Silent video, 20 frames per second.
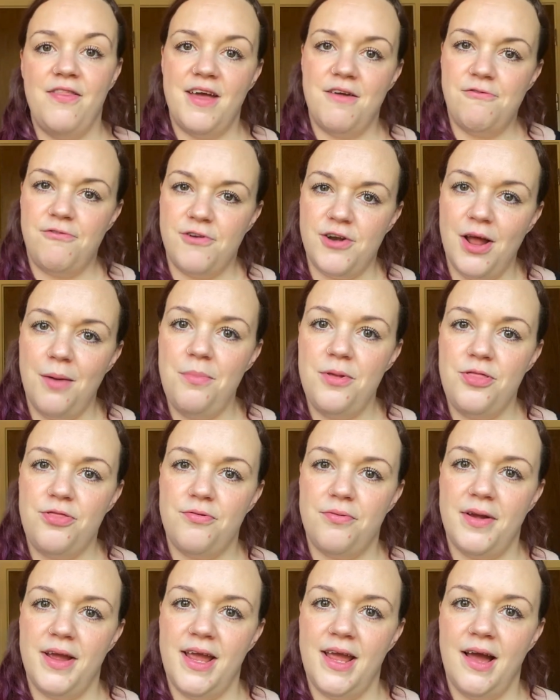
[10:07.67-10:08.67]
then for number
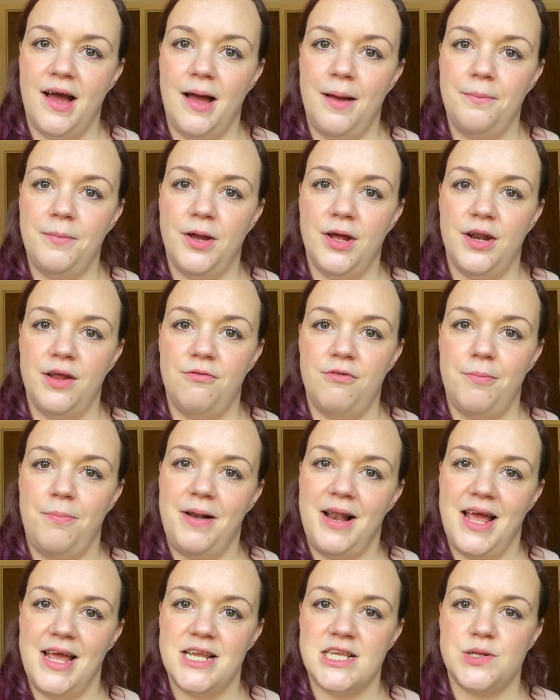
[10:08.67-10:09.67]
3, I'm going to
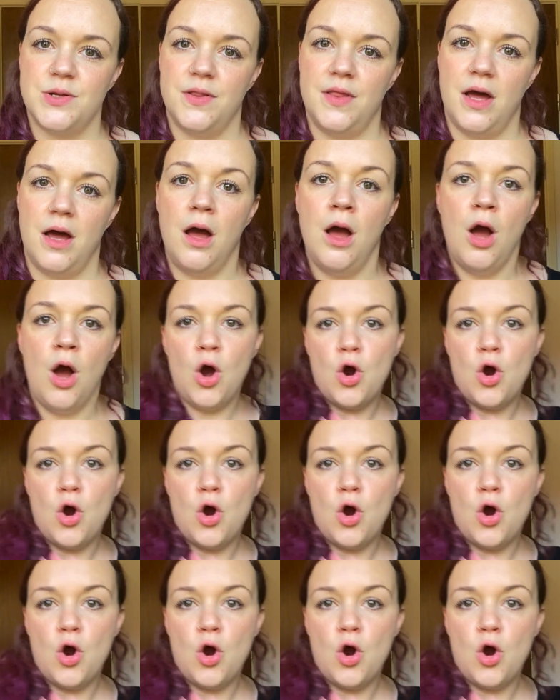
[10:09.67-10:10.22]
replace with a